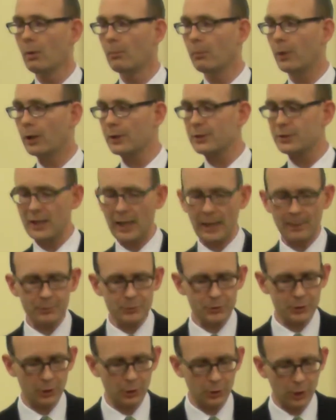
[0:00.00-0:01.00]
But
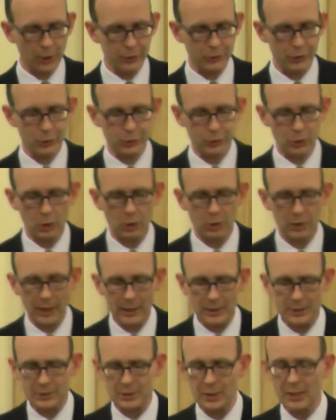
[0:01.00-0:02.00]
Samson doesn't do
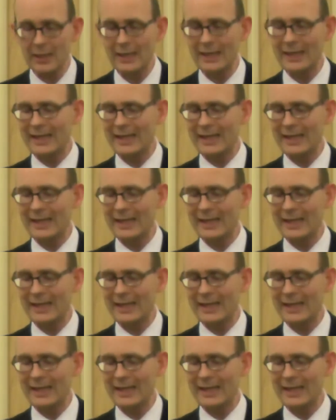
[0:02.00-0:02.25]
this.